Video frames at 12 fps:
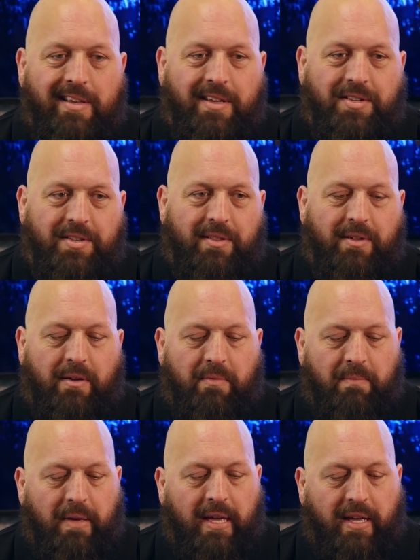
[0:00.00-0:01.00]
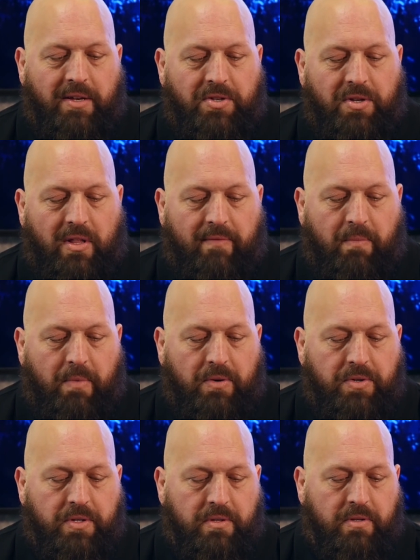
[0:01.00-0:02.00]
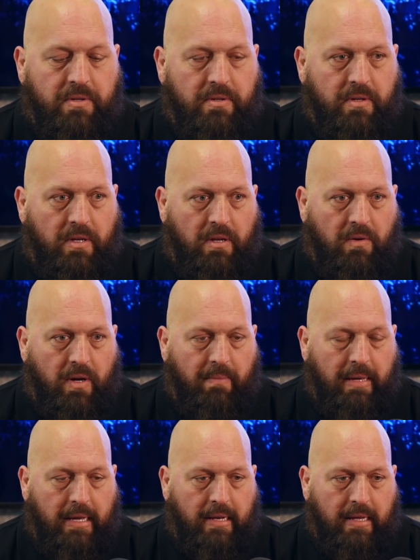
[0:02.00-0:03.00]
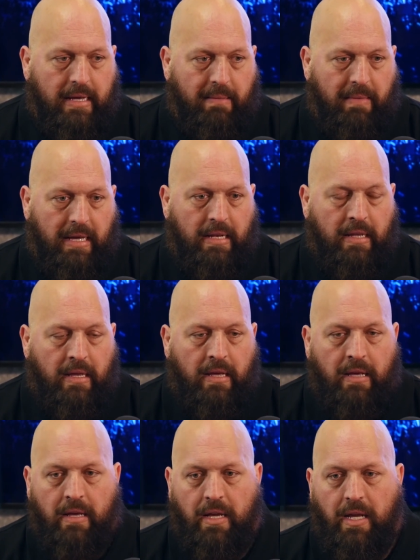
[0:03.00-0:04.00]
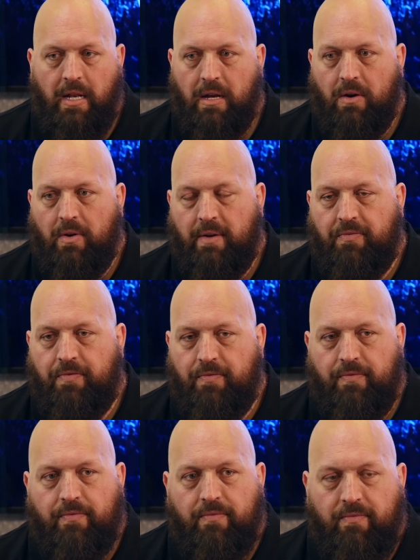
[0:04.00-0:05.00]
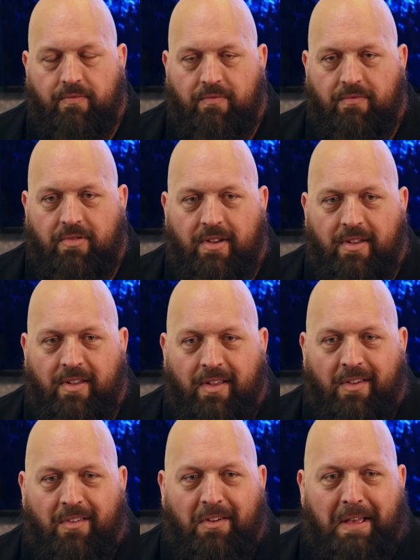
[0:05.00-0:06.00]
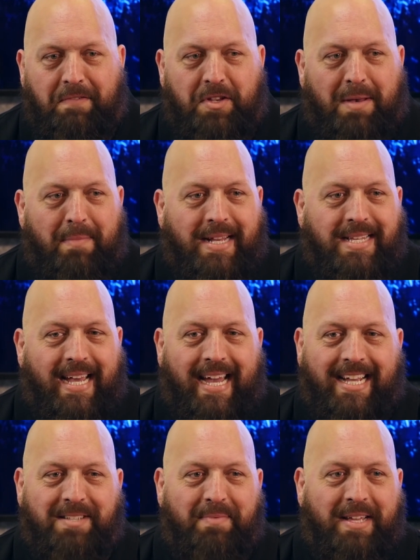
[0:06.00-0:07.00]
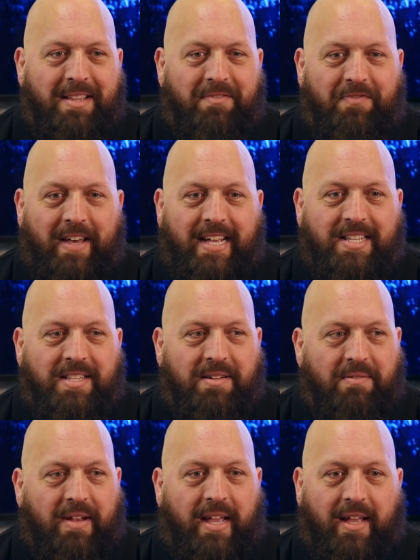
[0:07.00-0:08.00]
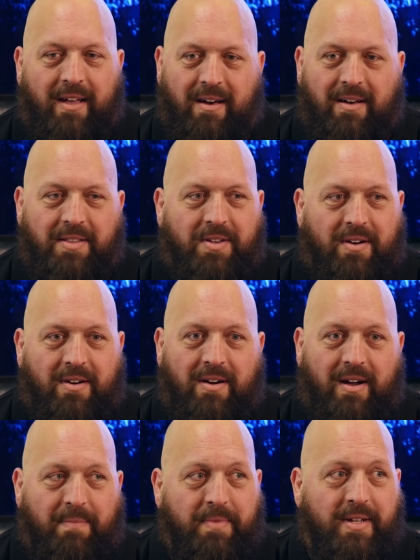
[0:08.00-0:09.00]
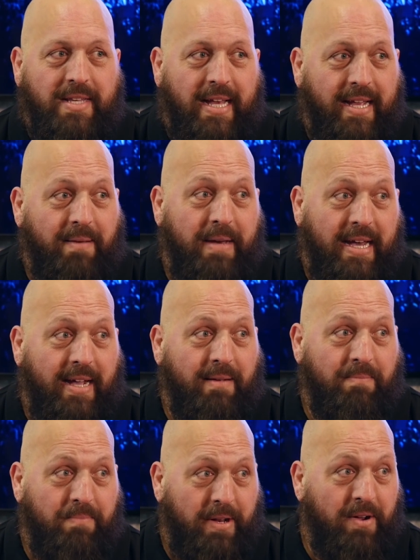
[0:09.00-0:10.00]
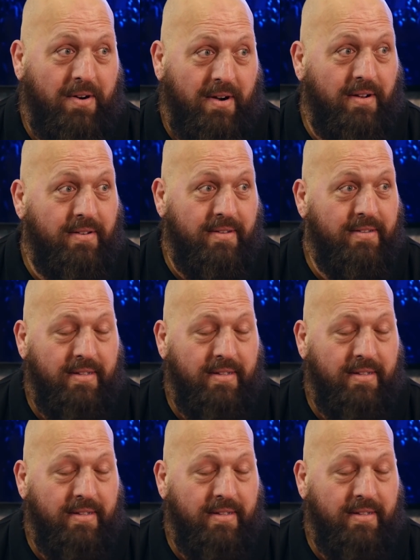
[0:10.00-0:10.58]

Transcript: You're still a human being. You still have emotions. You know what I mean? I mean, if if somebody tags me in the face in the ring, odds are I'm going to tag him back pretty hard.